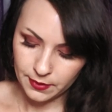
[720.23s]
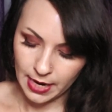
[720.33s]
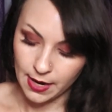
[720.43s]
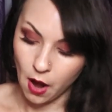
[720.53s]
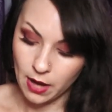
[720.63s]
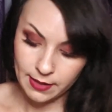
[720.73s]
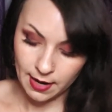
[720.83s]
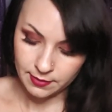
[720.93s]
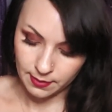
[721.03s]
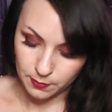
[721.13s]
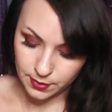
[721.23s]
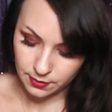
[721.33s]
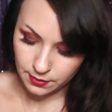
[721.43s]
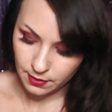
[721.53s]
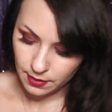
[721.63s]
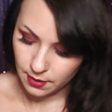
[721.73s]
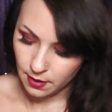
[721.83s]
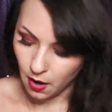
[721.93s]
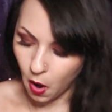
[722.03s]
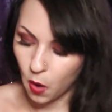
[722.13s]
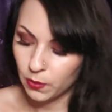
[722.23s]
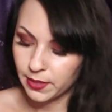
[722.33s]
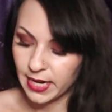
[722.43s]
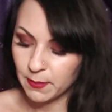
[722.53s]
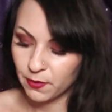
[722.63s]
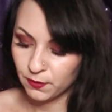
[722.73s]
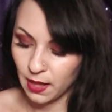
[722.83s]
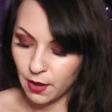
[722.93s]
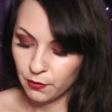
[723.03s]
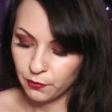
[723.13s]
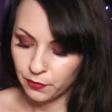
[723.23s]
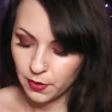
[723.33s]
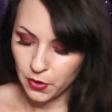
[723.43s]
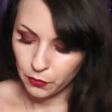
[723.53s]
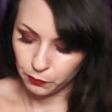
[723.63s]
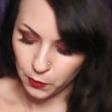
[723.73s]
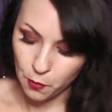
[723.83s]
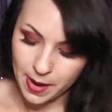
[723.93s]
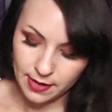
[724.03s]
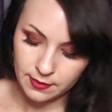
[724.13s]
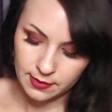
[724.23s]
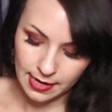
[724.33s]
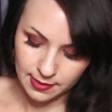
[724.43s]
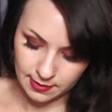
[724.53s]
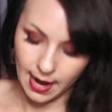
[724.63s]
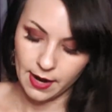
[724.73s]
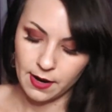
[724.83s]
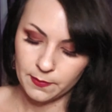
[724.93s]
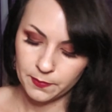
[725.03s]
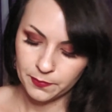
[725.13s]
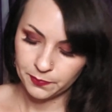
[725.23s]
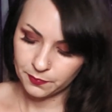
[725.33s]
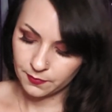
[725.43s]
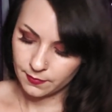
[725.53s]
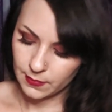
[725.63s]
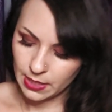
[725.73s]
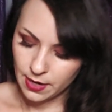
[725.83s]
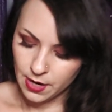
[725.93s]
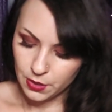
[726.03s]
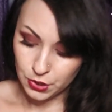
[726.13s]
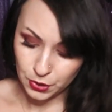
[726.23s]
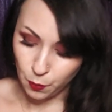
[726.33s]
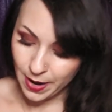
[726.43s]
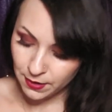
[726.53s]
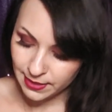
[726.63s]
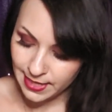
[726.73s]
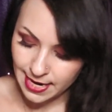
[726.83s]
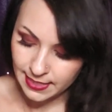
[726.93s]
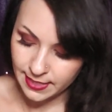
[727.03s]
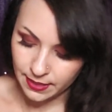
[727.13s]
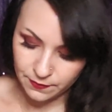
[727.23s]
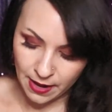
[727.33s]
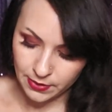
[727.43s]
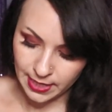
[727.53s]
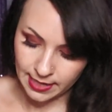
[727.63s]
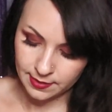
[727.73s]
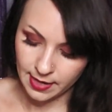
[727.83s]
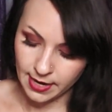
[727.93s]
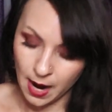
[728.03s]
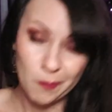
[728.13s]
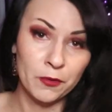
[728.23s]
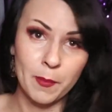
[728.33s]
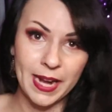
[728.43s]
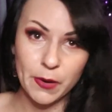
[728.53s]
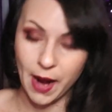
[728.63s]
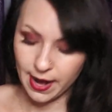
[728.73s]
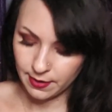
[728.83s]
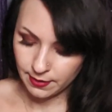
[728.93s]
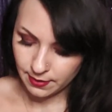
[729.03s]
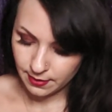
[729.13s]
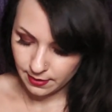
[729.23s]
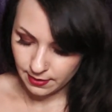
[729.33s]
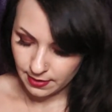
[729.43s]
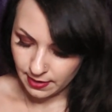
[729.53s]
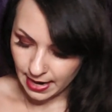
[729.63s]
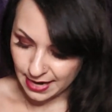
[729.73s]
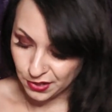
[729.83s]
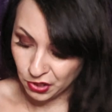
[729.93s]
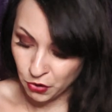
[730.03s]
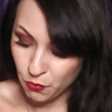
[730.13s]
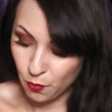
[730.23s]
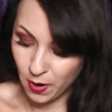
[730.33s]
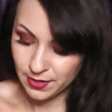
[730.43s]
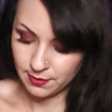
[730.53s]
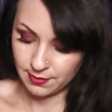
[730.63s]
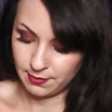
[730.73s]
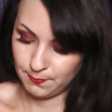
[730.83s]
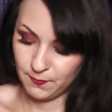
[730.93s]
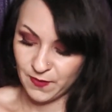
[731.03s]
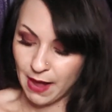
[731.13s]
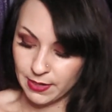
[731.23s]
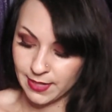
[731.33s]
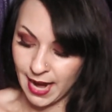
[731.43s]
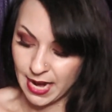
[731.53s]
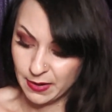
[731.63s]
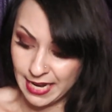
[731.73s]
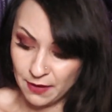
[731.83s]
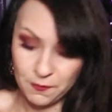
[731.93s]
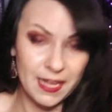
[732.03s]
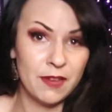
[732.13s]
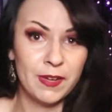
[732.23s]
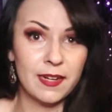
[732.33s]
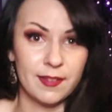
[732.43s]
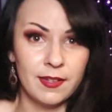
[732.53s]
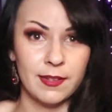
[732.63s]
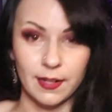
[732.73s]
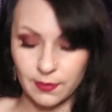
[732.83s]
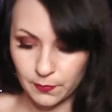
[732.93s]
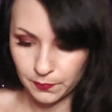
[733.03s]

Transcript: and odd customs, all in the name of love, romance, and desire. Just where did the idea of Valentine's Day come from anyway? And who was Valentine, if he even existed?